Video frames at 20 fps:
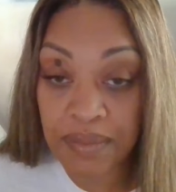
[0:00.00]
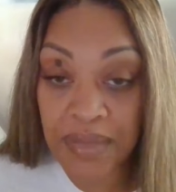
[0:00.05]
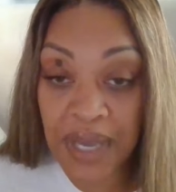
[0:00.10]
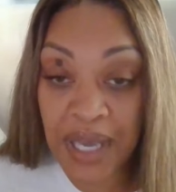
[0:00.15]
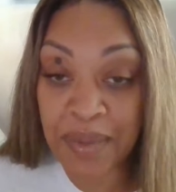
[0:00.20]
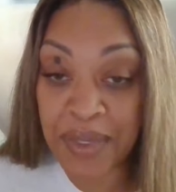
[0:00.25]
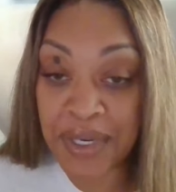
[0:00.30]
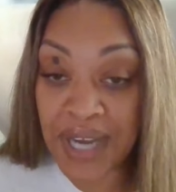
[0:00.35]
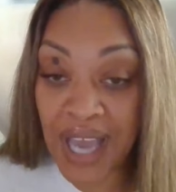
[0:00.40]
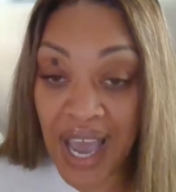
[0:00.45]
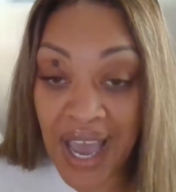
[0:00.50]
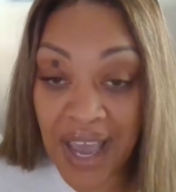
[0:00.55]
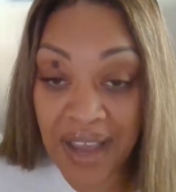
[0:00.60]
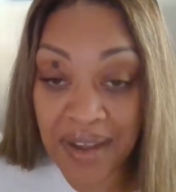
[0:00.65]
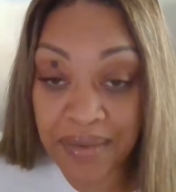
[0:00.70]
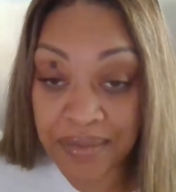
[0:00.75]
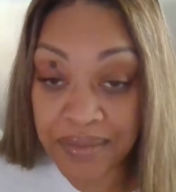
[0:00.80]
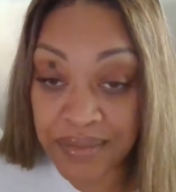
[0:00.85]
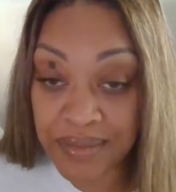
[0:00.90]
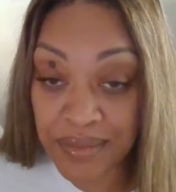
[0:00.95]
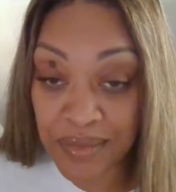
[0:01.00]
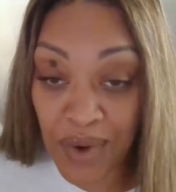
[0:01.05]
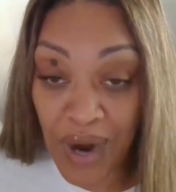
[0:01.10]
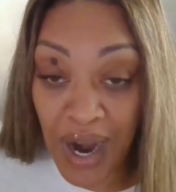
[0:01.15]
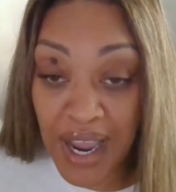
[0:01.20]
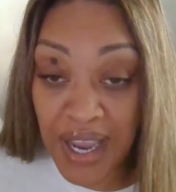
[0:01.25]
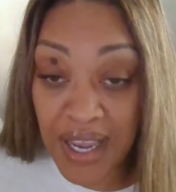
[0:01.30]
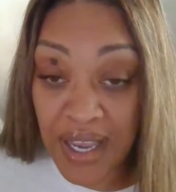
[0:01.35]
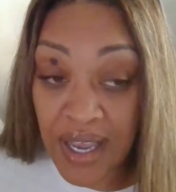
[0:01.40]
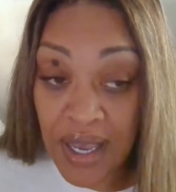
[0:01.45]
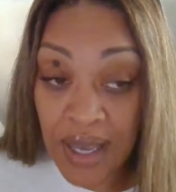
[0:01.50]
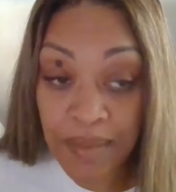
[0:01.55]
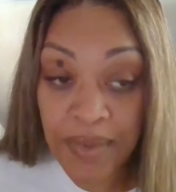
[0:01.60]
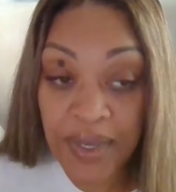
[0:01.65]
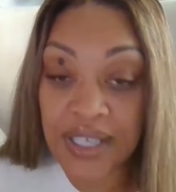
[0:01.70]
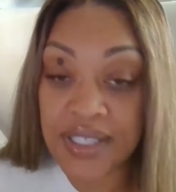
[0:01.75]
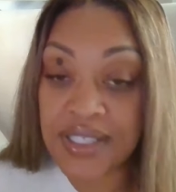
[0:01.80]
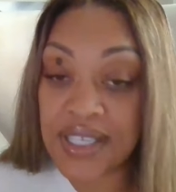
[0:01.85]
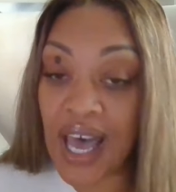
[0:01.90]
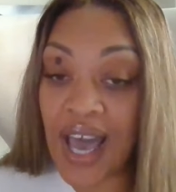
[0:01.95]
Maybe not right?
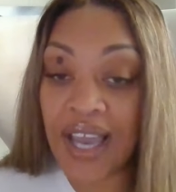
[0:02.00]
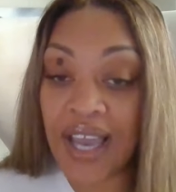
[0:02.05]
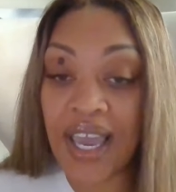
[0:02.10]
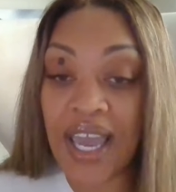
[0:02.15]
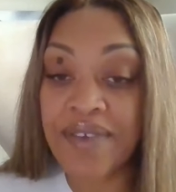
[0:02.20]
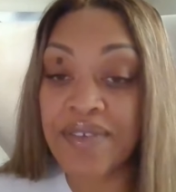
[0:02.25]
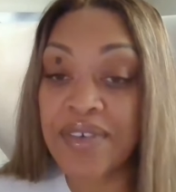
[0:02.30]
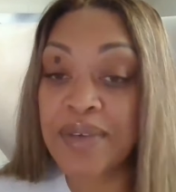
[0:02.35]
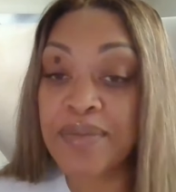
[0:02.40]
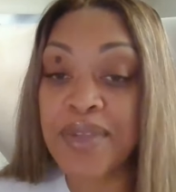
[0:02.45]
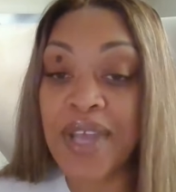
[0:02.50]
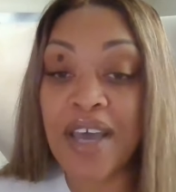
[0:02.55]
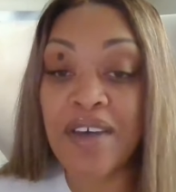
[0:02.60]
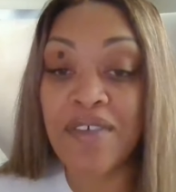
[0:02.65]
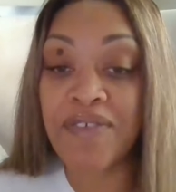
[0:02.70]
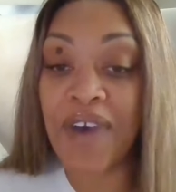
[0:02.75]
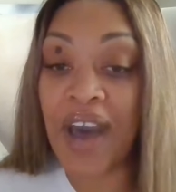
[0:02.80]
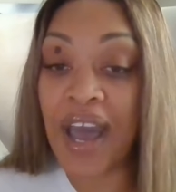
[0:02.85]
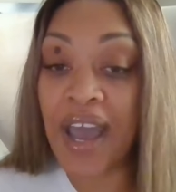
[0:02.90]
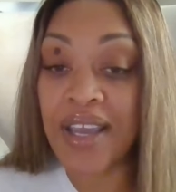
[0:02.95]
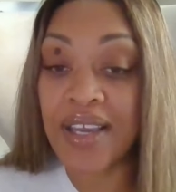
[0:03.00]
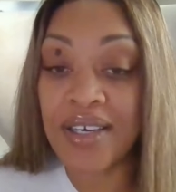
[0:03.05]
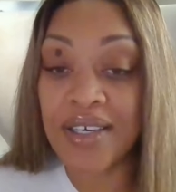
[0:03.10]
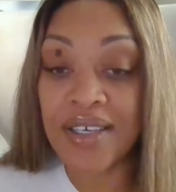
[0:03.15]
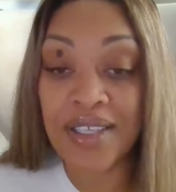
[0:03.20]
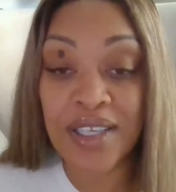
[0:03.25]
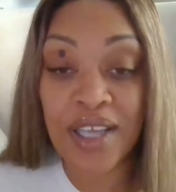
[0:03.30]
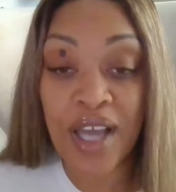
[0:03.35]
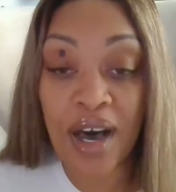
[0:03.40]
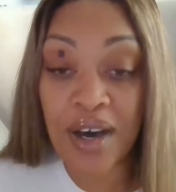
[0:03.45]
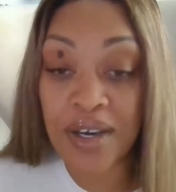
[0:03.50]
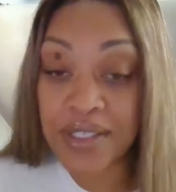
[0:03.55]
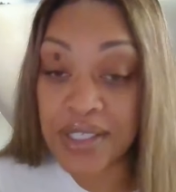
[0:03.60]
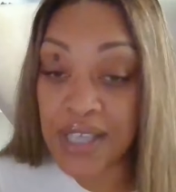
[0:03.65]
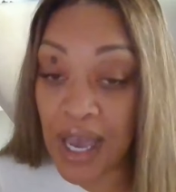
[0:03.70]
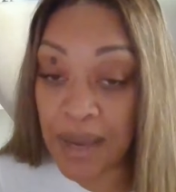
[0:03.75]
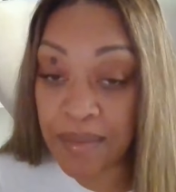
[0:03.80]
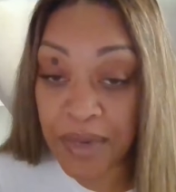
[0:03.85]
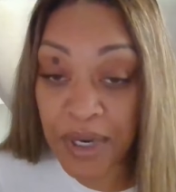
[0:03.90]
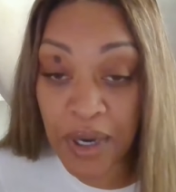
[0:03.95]
Because I gave up that fight a long
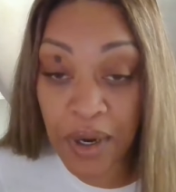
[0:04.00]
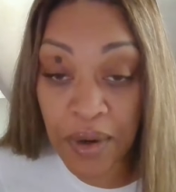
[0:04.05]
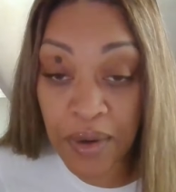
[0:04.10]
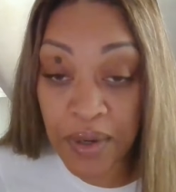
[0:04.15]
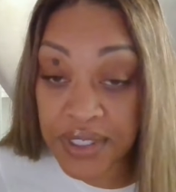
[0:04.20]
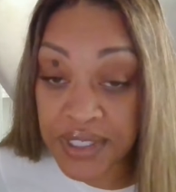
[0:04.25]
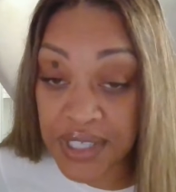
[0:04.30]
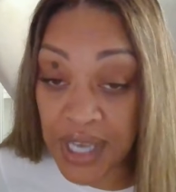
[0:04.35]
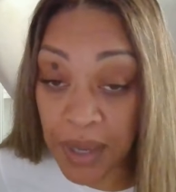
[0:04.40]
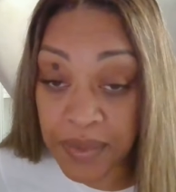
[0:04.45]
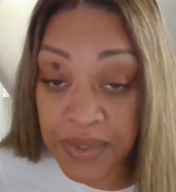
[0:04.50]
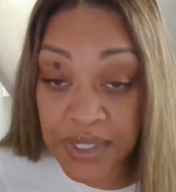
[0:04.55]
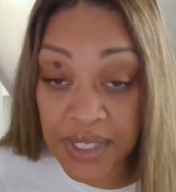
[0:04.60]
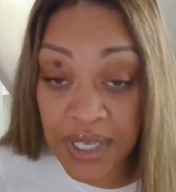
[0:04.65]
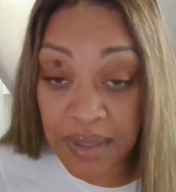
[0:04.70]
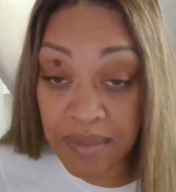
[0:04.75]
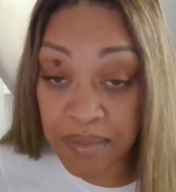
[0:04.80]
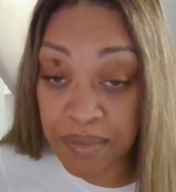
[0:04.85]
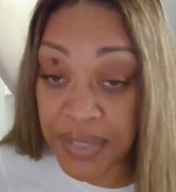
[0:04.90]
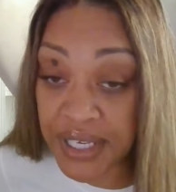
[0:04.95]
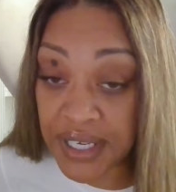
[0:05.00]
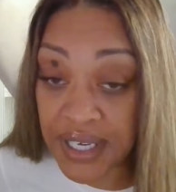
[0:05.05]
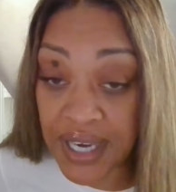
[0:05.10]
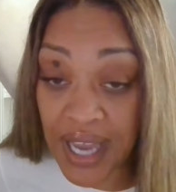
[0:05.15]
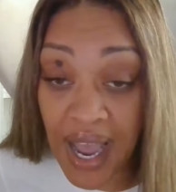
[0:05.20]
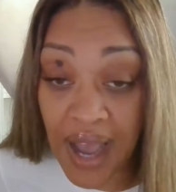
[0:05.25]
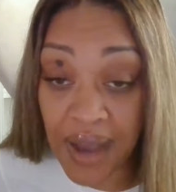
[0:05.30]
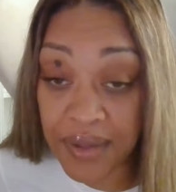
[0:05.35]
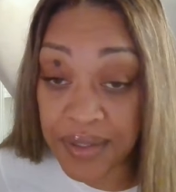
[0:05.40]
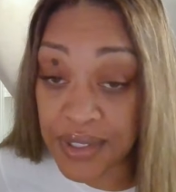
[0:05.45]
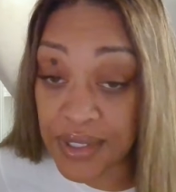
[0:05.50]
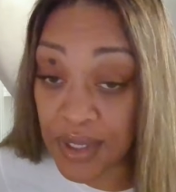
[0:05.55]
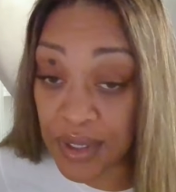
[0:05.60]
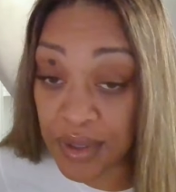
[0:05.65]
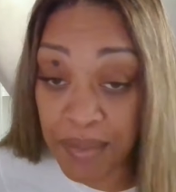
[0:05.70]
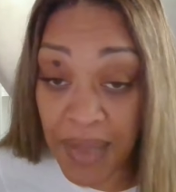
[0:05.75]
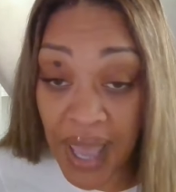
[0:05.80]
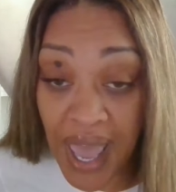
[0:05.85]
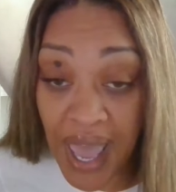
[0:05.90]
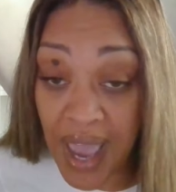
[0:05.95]
time ago because I was getting beat down
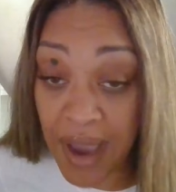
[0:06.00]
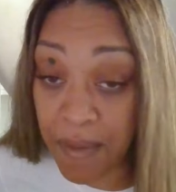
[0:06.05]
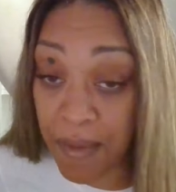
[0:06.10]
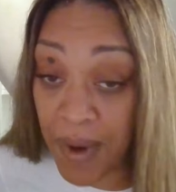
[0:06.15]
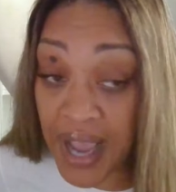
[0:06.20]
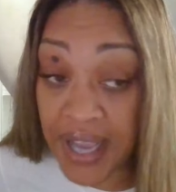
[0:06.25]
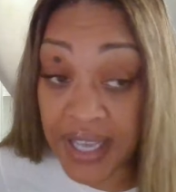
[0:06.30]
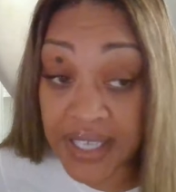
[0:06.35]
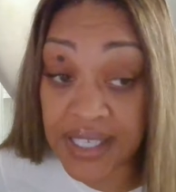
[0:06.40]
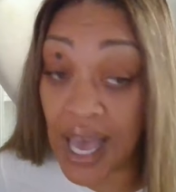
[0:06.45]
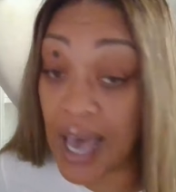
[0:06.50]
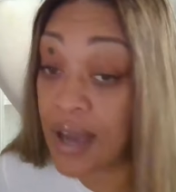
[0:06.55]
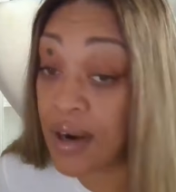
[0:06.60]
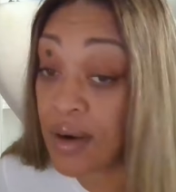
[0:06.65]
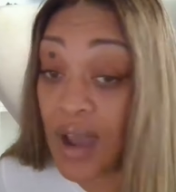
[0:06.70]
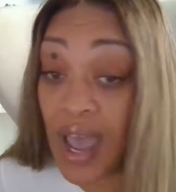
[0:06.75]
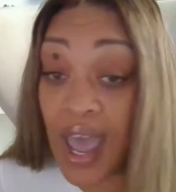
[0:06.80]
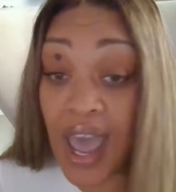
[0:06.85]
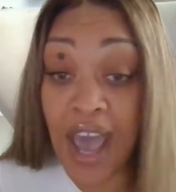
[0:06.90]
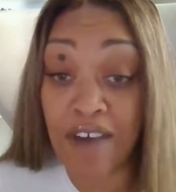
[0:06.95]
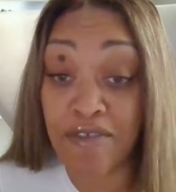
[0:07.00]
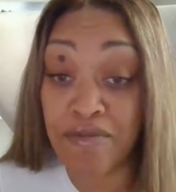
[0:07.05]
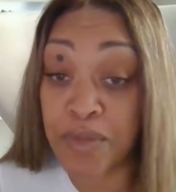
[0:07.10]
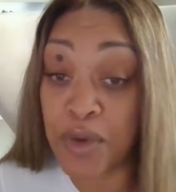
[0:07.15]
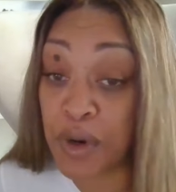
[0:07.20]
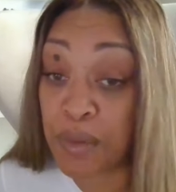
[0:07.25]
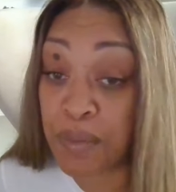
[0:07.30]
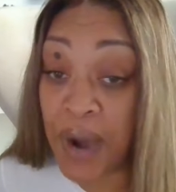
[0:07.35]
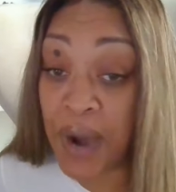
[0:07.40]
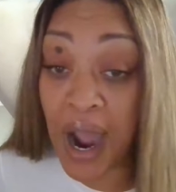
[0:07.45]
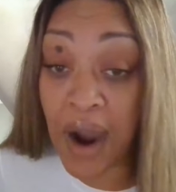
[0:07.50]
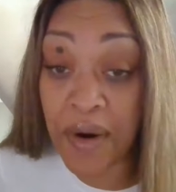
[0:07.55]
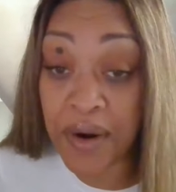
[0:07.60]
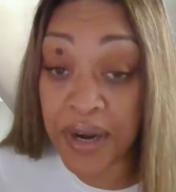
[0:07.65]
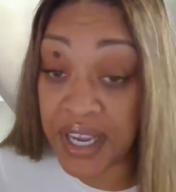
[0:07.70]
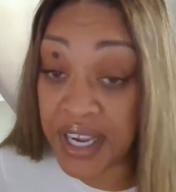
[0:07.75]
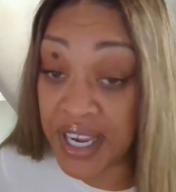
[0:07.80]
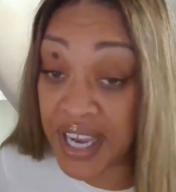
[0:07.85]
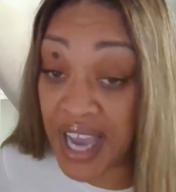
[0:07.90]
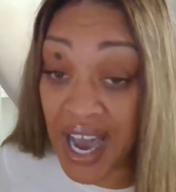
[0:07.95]
so bad, right? Because mm -hmm. I mm-hmm. don't have more
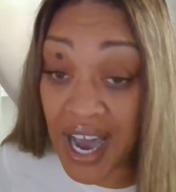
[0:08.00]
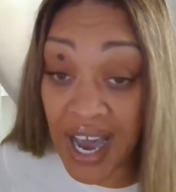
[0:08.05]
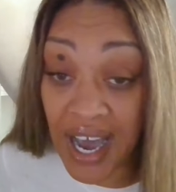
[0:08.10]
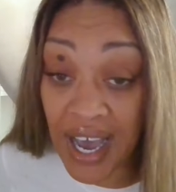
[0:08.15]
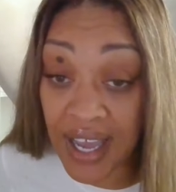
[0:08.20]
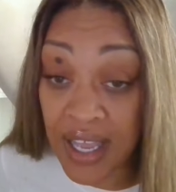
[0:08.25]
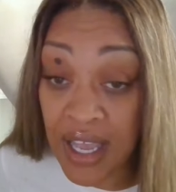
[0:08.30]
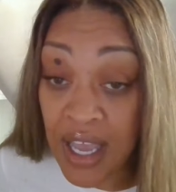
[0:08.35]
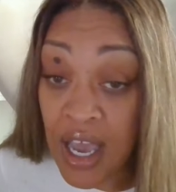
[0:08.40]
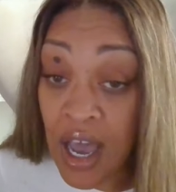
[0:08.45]
power than God.